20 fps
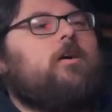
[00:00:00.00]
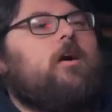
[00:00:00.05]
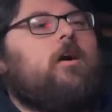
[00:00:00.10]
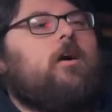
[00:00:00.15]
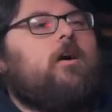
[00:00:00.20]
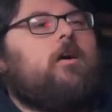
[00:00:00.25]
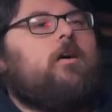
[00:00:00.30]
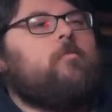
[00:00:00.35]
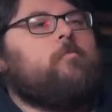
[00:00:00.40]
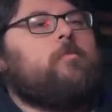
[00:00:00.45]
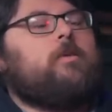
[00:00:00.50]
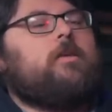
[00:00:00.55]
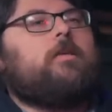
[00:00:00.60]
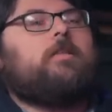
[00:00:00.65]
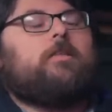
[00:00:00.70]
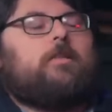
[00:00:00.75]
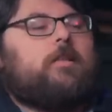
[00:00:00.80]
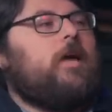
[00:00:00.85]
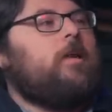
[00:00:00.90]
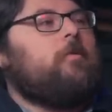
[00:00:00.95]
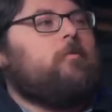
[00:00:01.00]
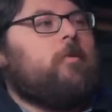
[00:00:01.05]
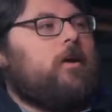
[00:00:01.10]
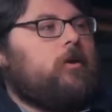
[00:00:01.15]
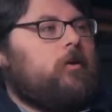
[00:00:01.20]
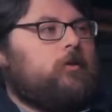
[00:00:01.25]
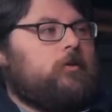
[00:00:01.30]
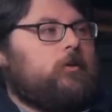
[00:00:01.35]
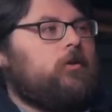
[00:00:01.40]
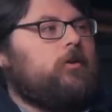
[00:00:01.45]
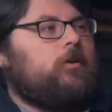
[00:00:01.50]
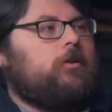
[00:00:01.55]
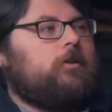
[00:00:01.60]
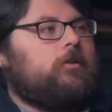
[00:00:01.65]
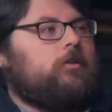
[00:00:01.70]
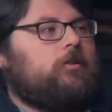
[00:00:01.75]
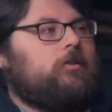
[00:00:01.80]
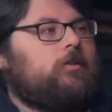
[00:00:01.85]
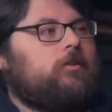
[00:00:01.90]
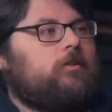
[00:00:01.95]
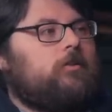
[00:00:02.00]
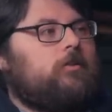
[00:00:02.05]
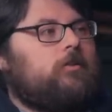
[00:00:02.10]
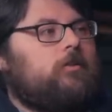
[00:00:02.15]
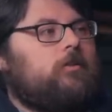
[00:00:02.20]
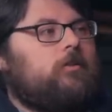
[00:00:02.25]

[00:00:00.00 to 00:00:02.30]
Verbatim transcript: uh, being led by auteurs